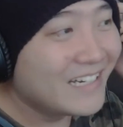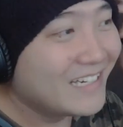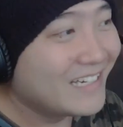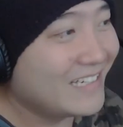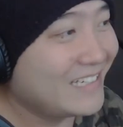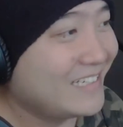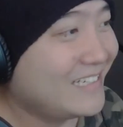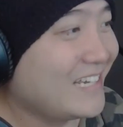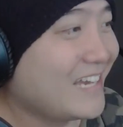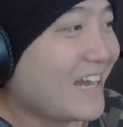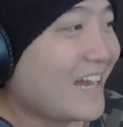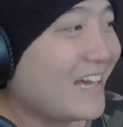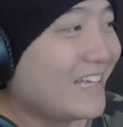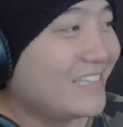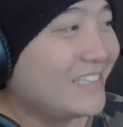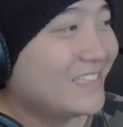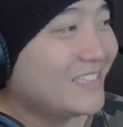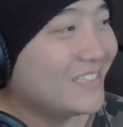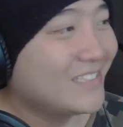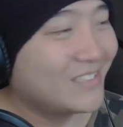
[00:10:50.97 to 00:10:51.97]
yeah,
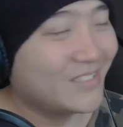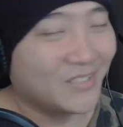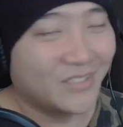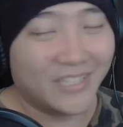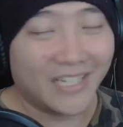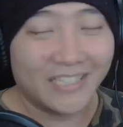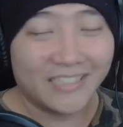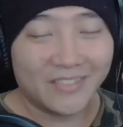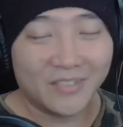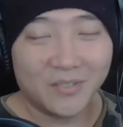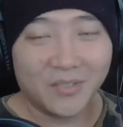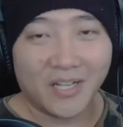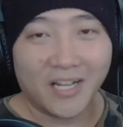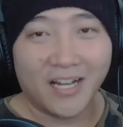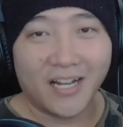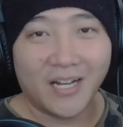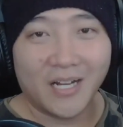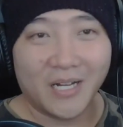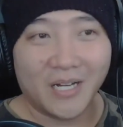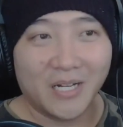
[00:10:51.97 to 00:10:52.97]
so that's
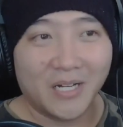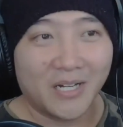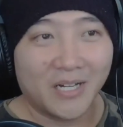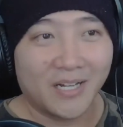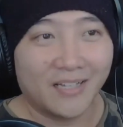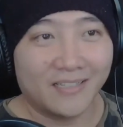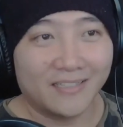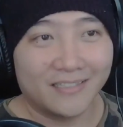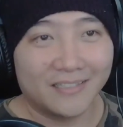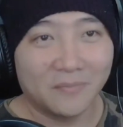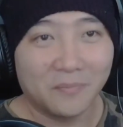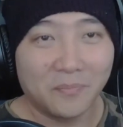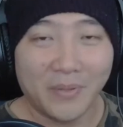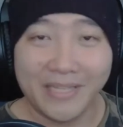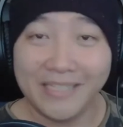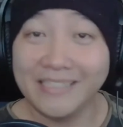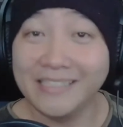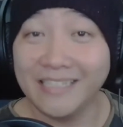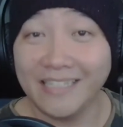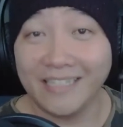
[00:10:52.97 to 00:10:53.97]
the
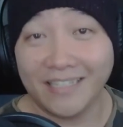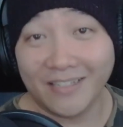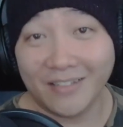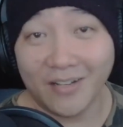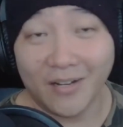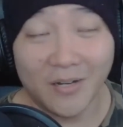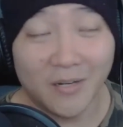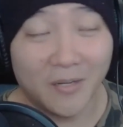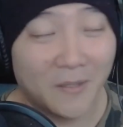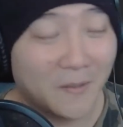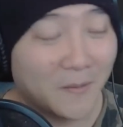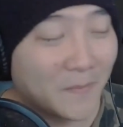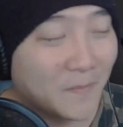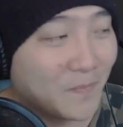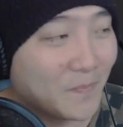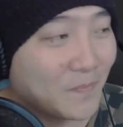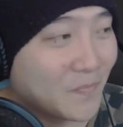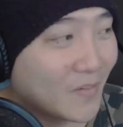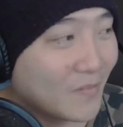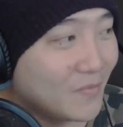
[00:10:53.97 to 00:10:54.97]
basic
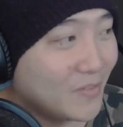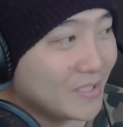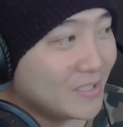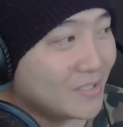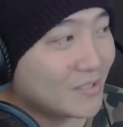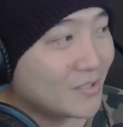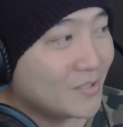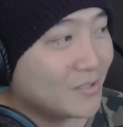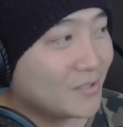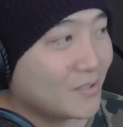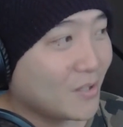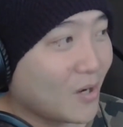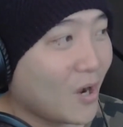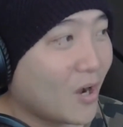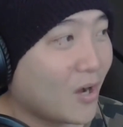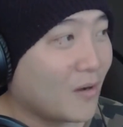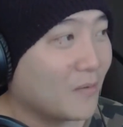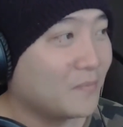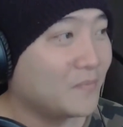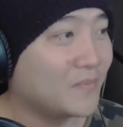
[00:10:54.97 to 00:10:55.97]
features
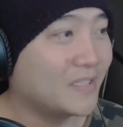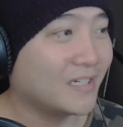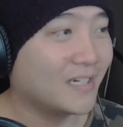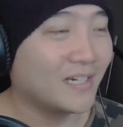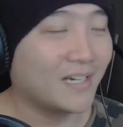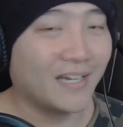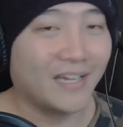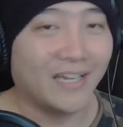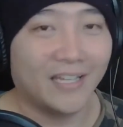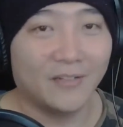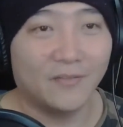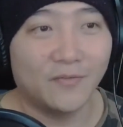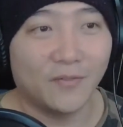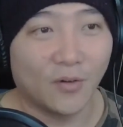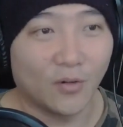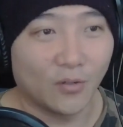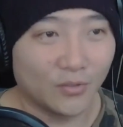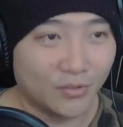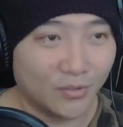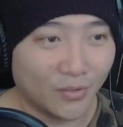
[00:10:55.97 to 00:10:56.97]
of the
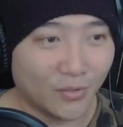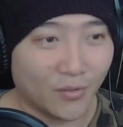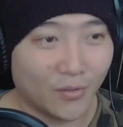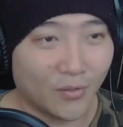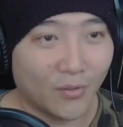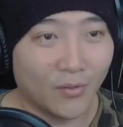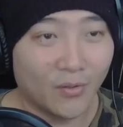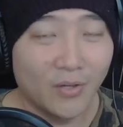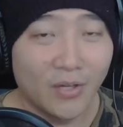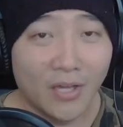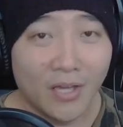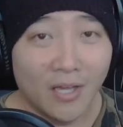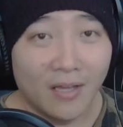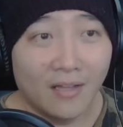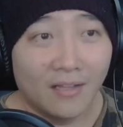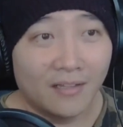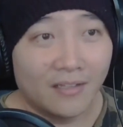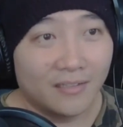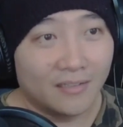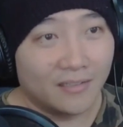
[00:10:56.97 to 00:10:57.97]
headphone. So
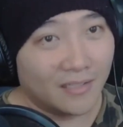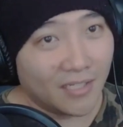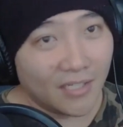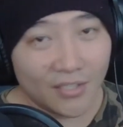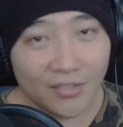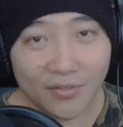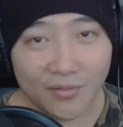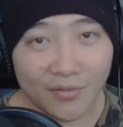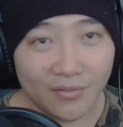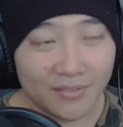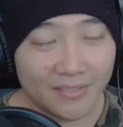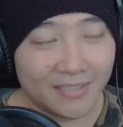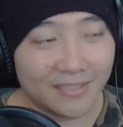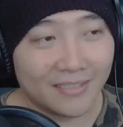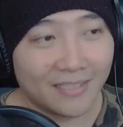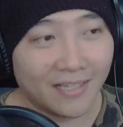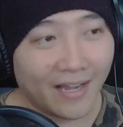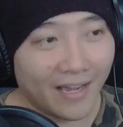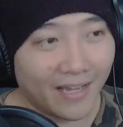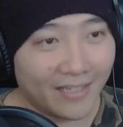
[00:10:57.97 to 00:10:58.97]
issues
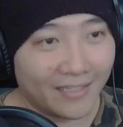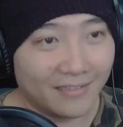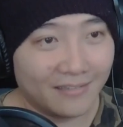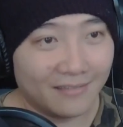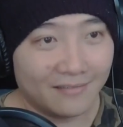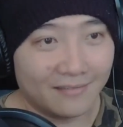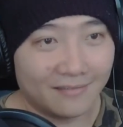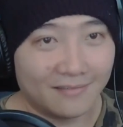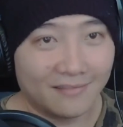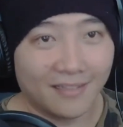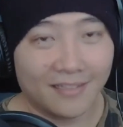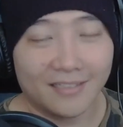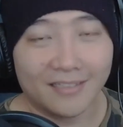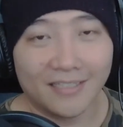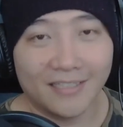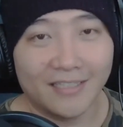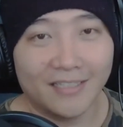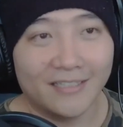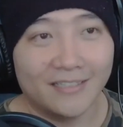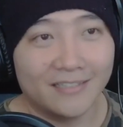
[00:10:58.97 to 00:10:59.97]
aside,
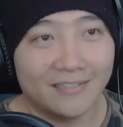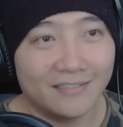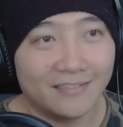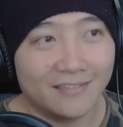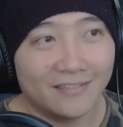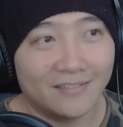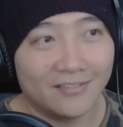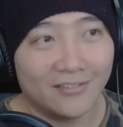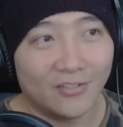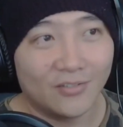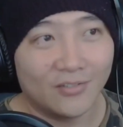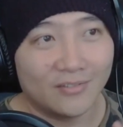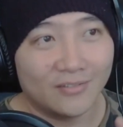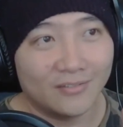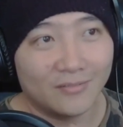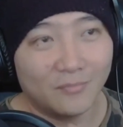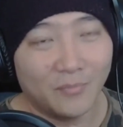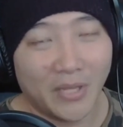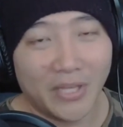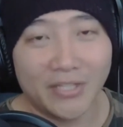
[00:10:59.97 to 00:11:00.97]
nothing
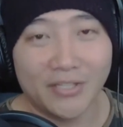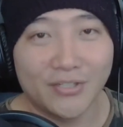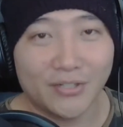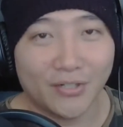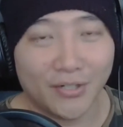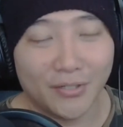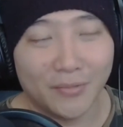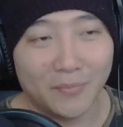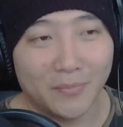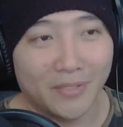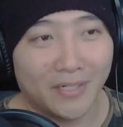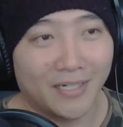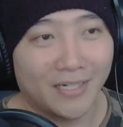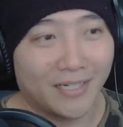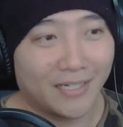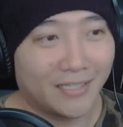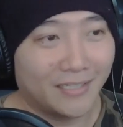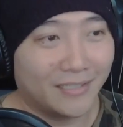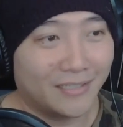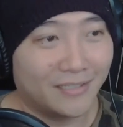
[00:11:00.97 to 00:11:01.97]
major,
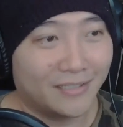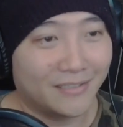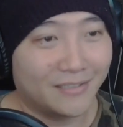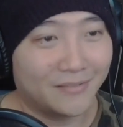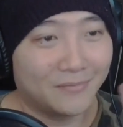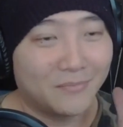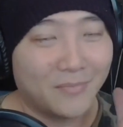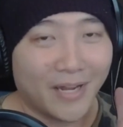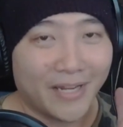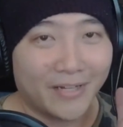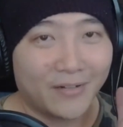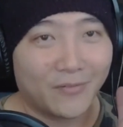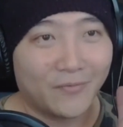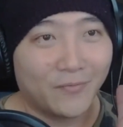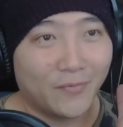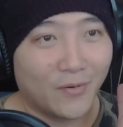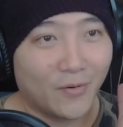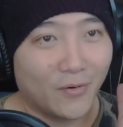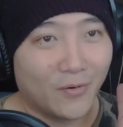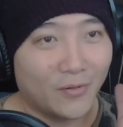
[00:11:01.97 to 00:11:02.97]
but the
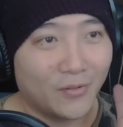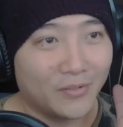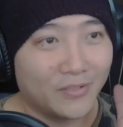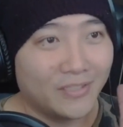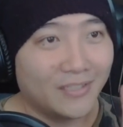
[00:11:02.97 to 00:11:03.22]
microphone